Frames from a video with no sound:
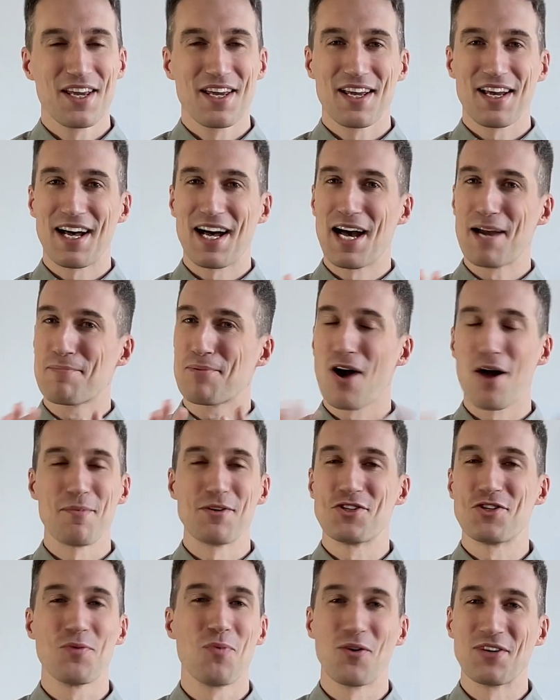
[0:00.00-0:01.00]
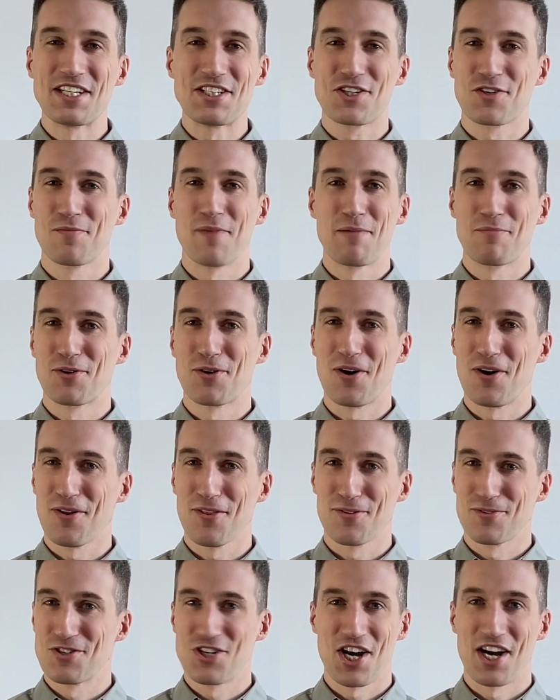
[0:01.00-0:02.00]
I promise you won't need to remember all
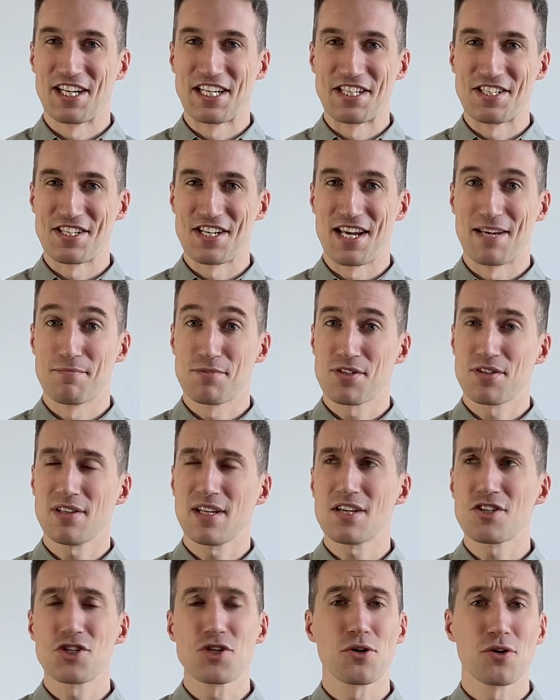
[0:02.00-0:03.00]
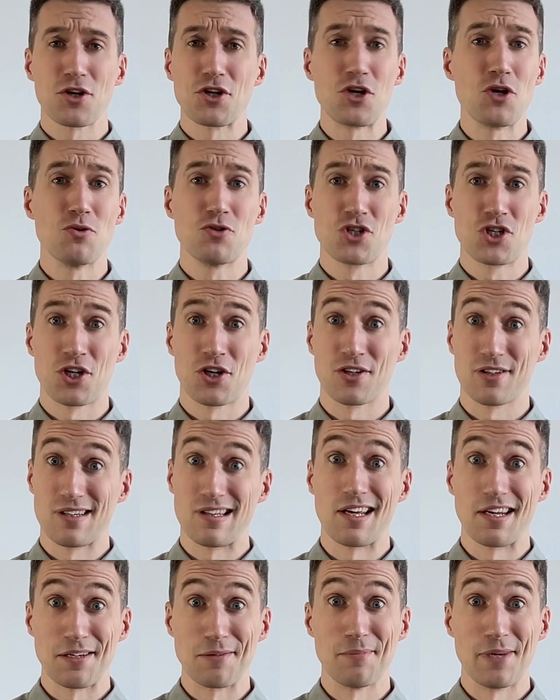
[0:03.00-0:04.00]
their Chinese names, unless you're a huge nerd
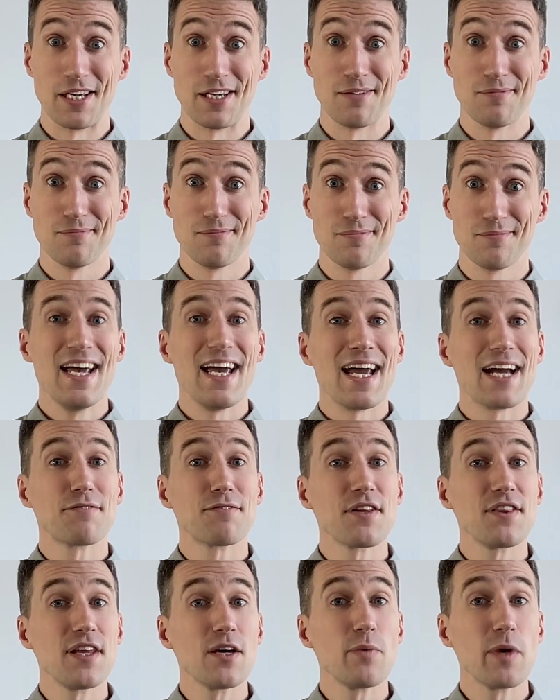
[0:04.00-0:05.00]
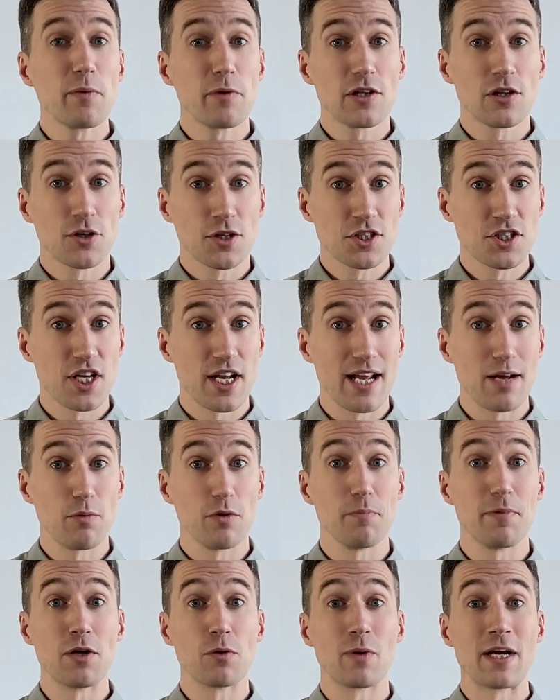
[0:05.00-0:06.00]
like me. Everything we will learn today will
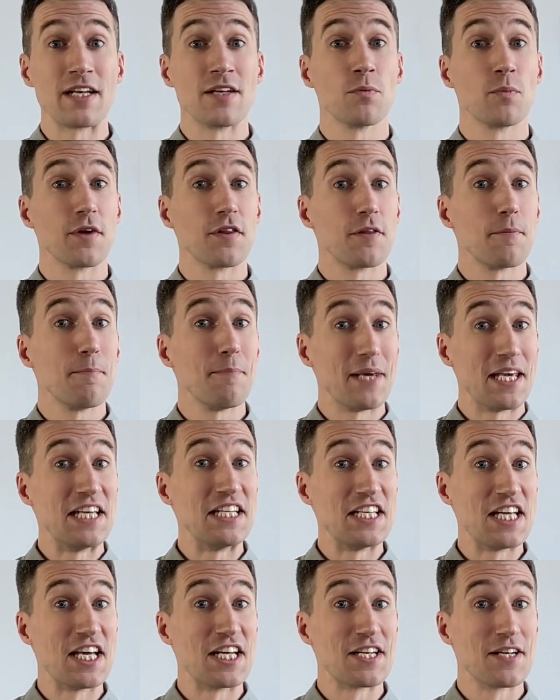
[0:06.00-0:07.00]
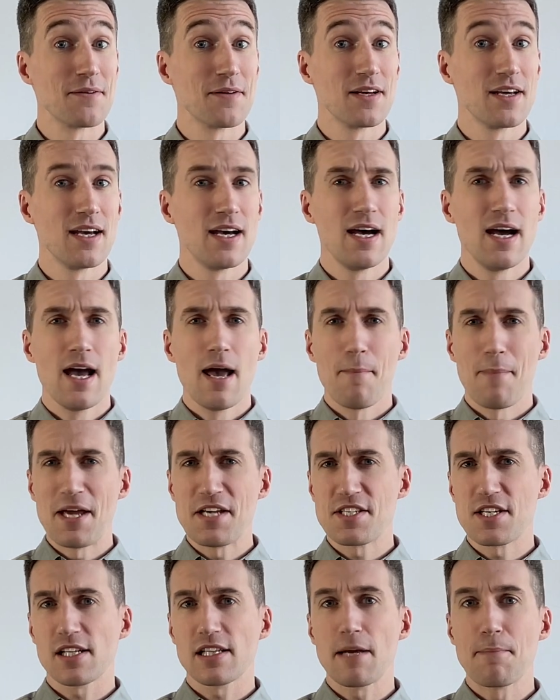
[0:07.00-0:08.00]
be written with Pinyin.
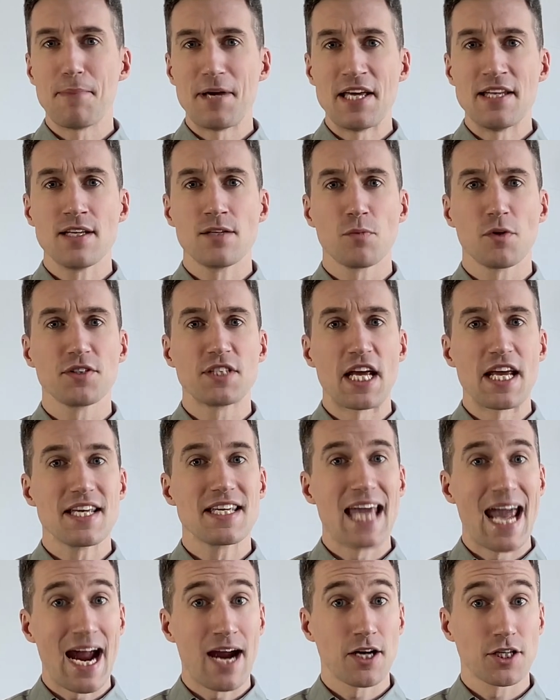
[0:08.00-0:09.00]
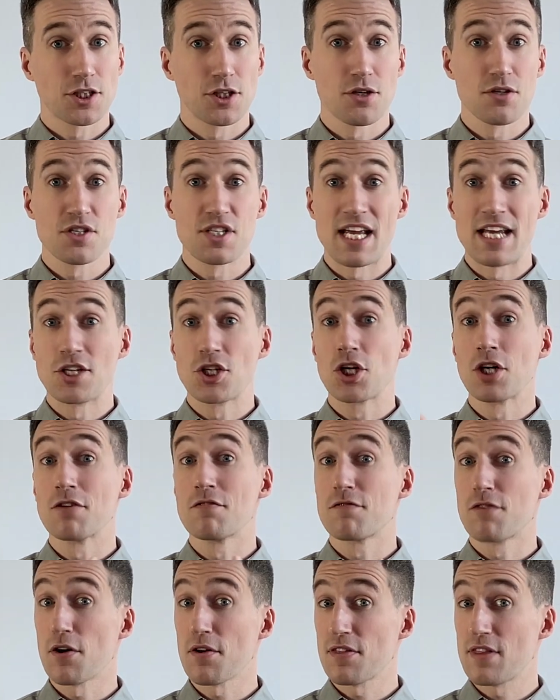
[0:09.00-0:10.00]
Basically, Pinyin will take characters and
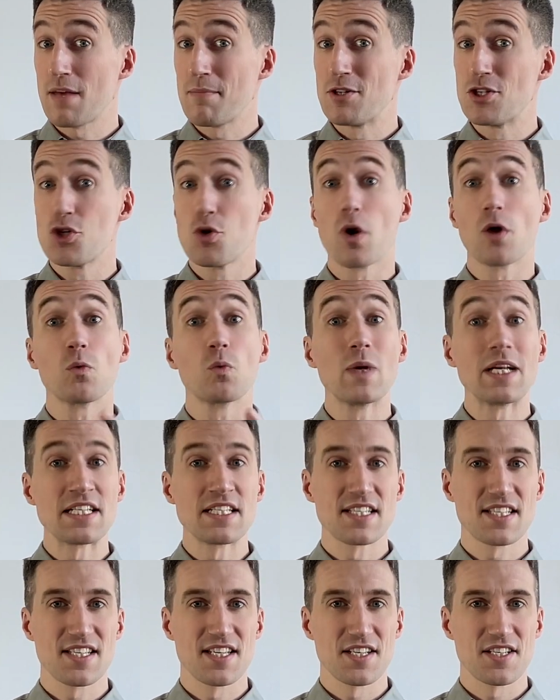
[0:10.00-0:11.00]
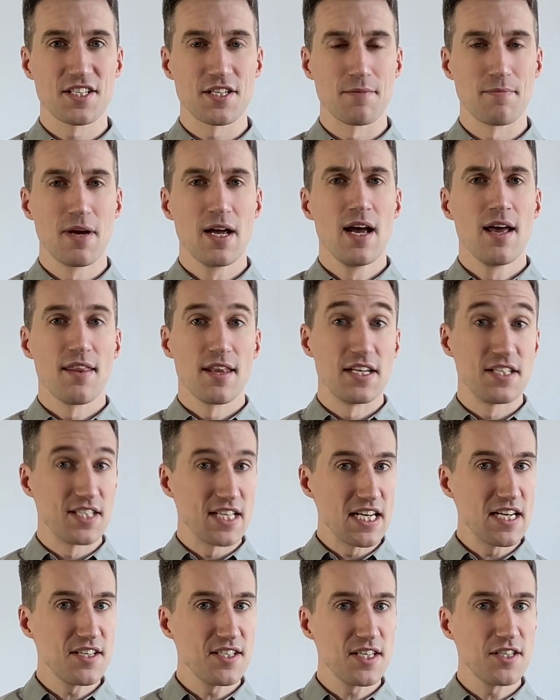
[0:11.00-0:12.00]
convert them into a written system that is
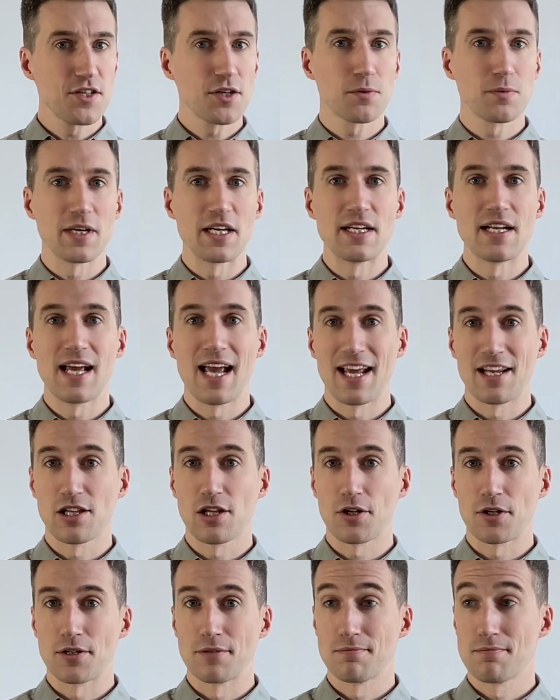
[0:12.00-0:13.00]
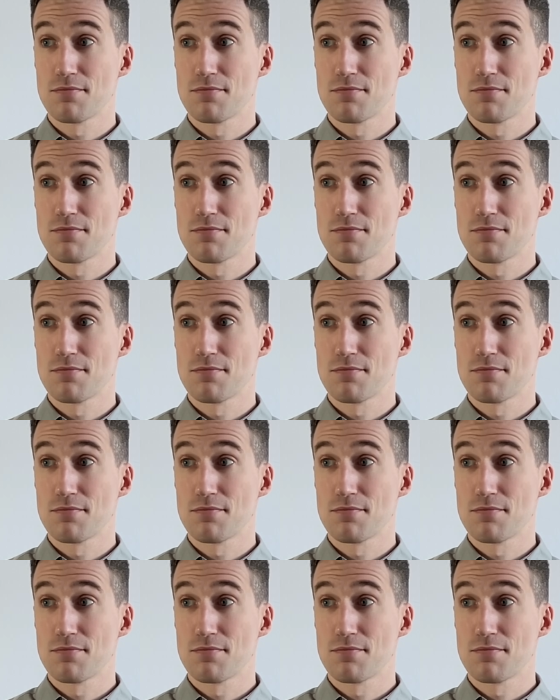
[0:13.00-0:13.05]
easy to read and learn.